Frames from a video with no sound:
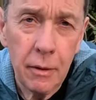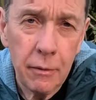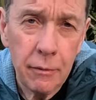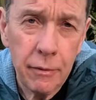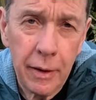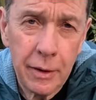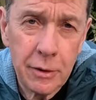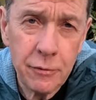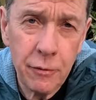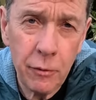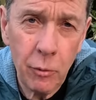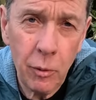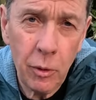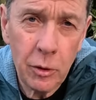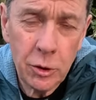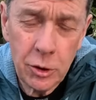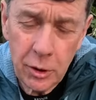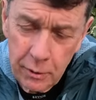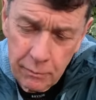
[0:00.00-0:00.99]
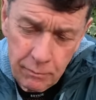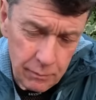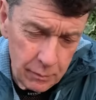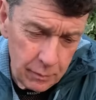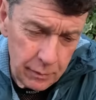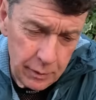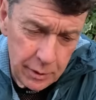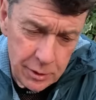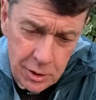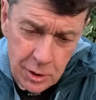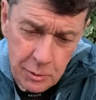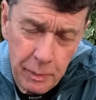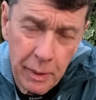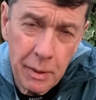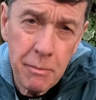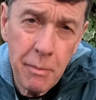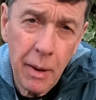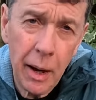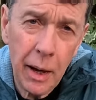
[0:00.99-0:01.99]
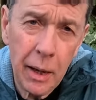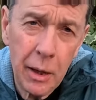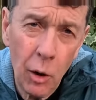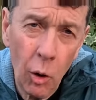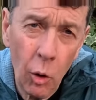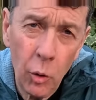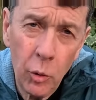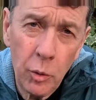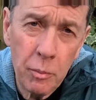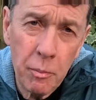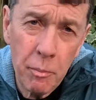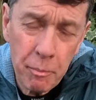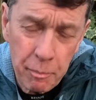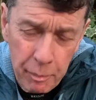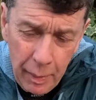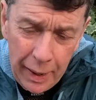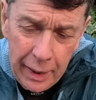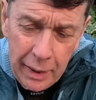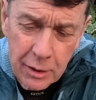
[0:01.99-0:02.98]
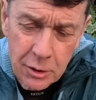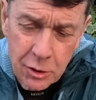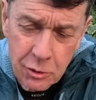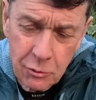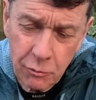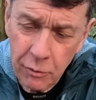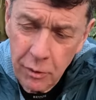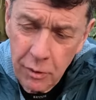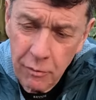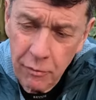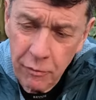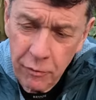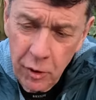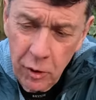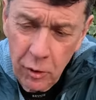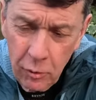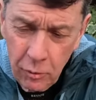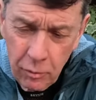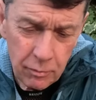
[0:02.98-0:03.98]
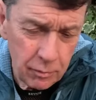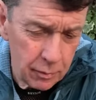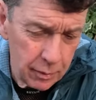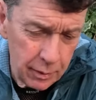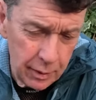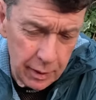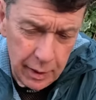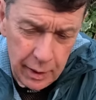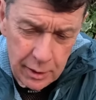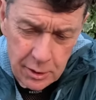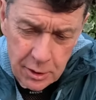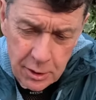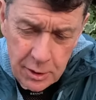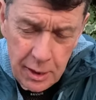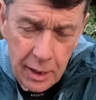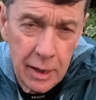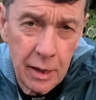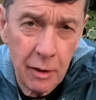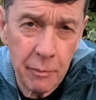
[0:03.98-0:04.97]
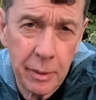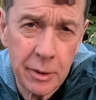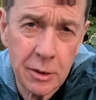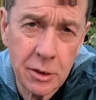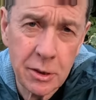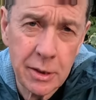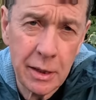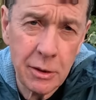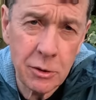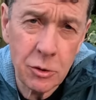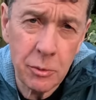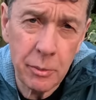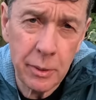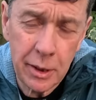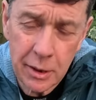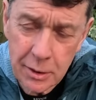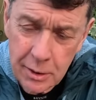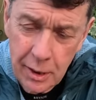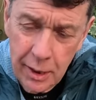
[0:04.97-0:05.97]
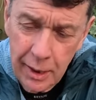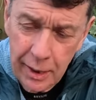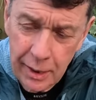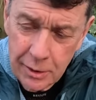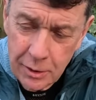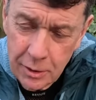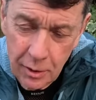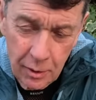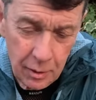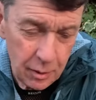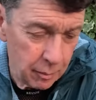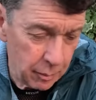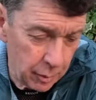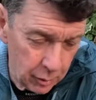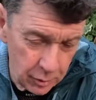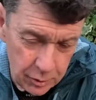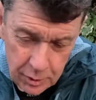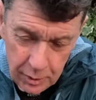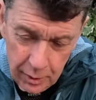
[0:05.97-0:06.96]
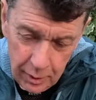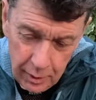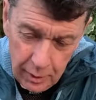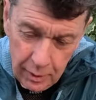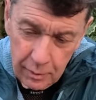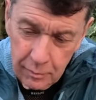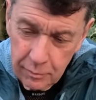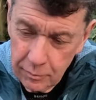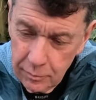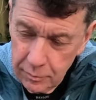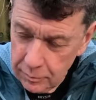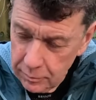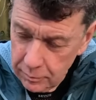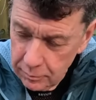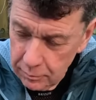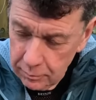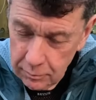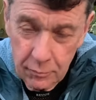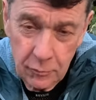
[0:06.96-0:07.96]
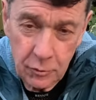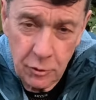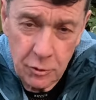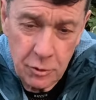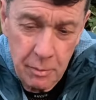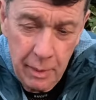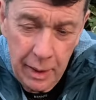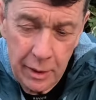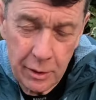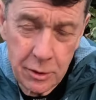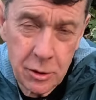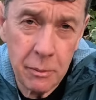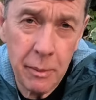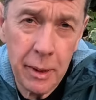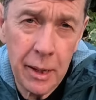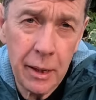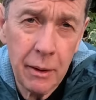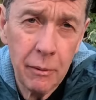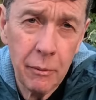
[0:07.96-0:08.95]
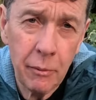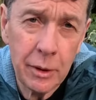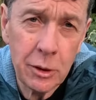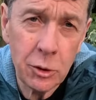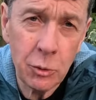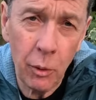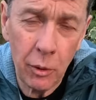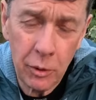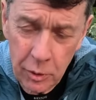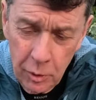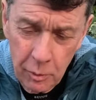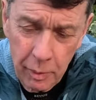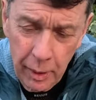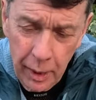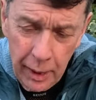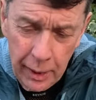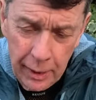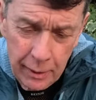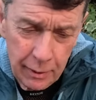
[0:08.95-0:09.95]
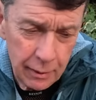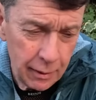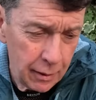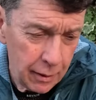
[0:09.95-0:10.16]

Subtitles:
Thanks for watching. This has been my unbiased review. As I say, I've been sent some of this kit, but it doesn't matter to me which one you buy.